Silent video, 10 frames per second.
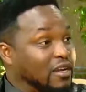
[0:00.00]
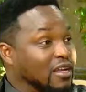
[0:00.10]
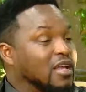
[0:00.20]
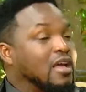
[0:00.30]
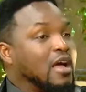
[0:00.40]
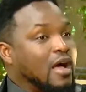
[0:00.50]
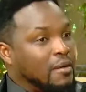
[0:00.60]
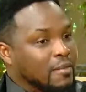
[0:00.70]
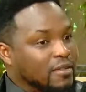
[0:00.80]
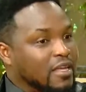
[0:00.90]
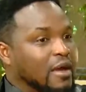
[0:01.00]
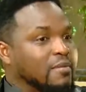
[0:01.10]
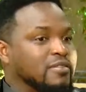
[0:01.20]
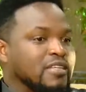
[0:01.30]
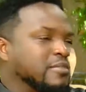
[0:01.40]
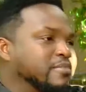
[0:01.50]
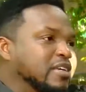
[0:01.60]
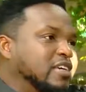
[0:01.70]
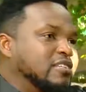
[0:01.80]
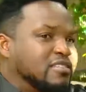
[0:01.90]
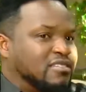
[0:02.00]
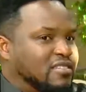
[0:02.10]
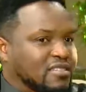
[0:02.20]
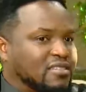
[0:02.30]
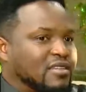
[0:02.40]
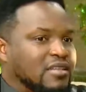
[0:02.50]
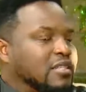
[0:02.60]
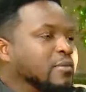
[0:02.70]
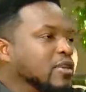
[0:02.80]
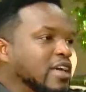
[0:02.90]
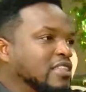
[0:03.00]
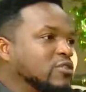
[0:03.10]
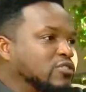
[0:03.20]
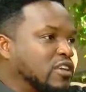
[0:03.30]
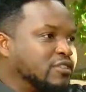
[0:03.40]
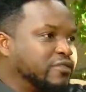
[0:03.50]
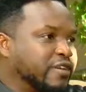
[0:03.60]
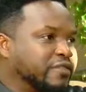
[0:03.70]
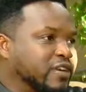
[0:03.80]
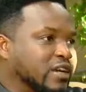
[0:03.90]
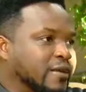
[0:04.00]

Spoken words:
Yes, yes. The AMAs are the biggest. They're more like the Oscars of Africa.